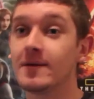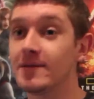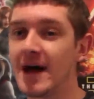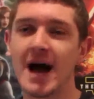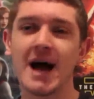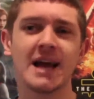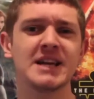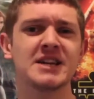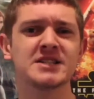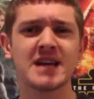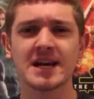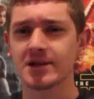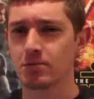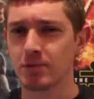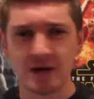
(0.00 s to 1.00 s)
there he just
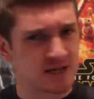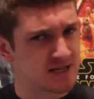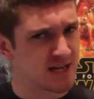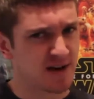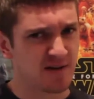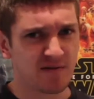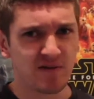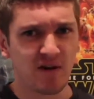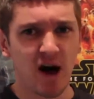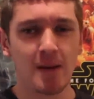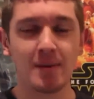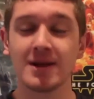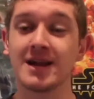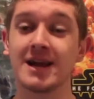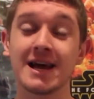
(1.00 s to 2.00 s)
had the wings and he could fly,
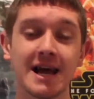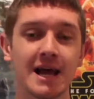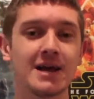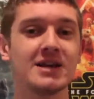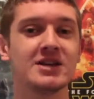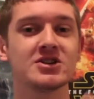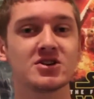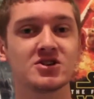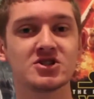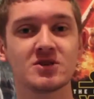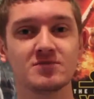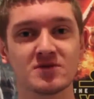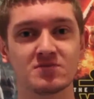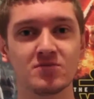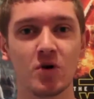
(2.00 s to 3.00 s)
but then here he's got
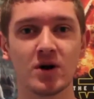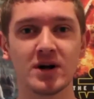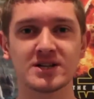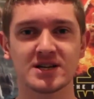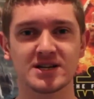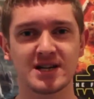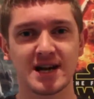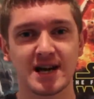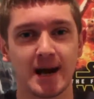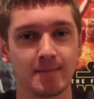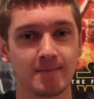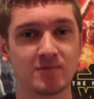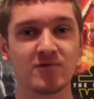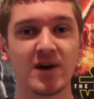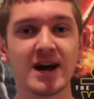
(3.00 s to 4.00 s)
so much more. He's got like an
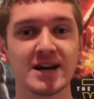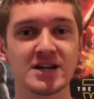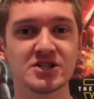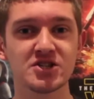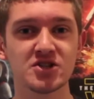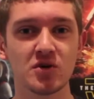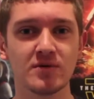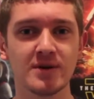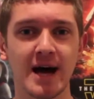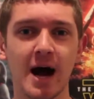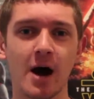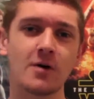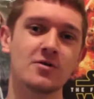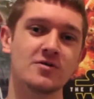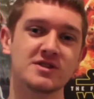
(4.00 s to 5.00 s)
upgraded suit
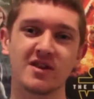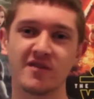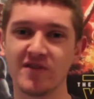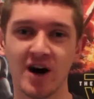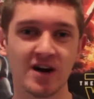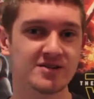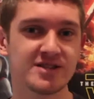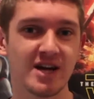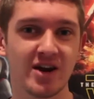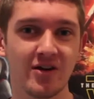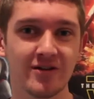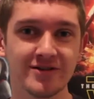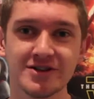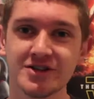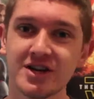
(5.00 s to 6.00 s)
now on this advanced
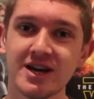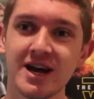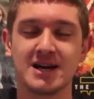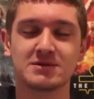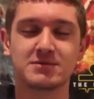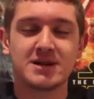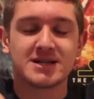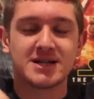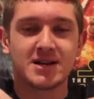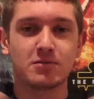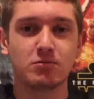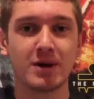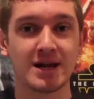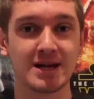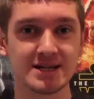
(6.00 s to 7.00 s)
technology, as well as like the
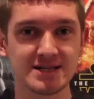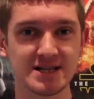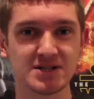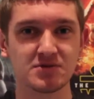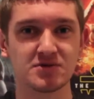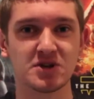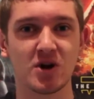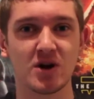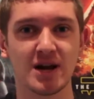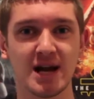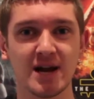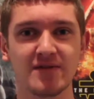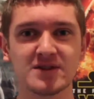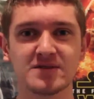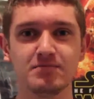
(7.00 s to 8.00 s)
wings. He's also got
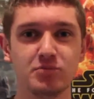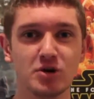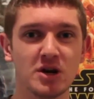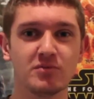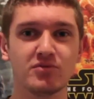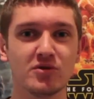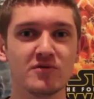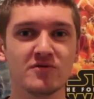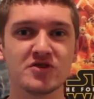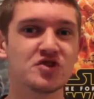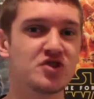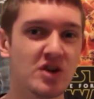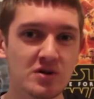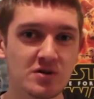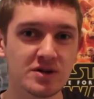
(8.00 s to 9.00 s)
kind of this bulletproof
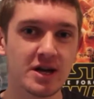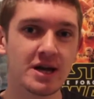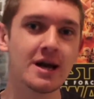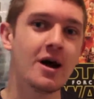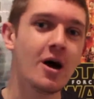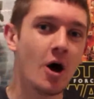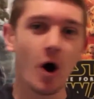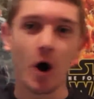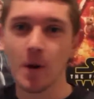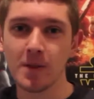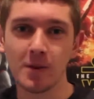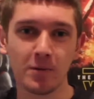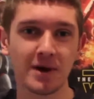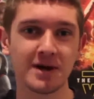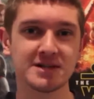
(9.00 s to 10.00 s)
shielding on
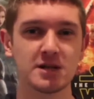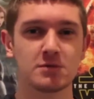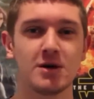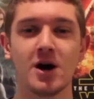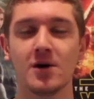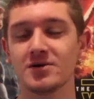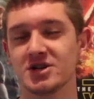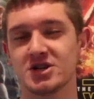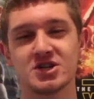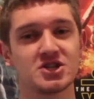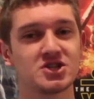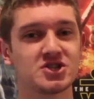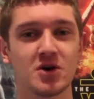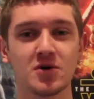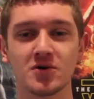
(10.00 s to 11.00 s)
the wings as well, which is
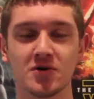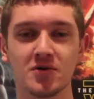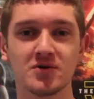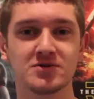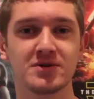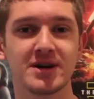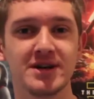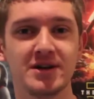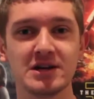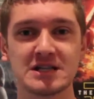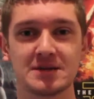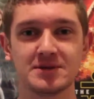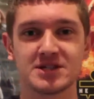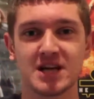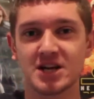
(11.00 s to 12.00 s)
just so cool. So we can use
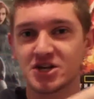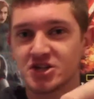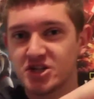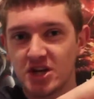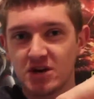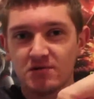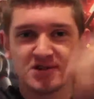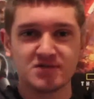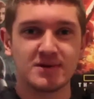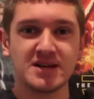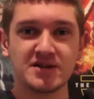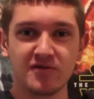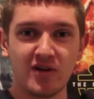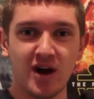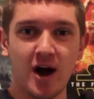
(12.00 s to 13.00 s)
them as like shields when
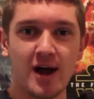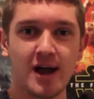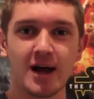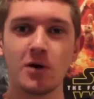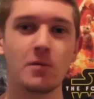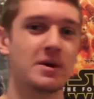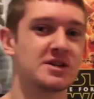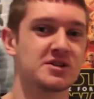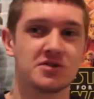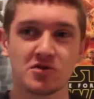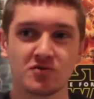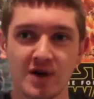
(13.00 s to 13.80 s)
he's flying or when he's on the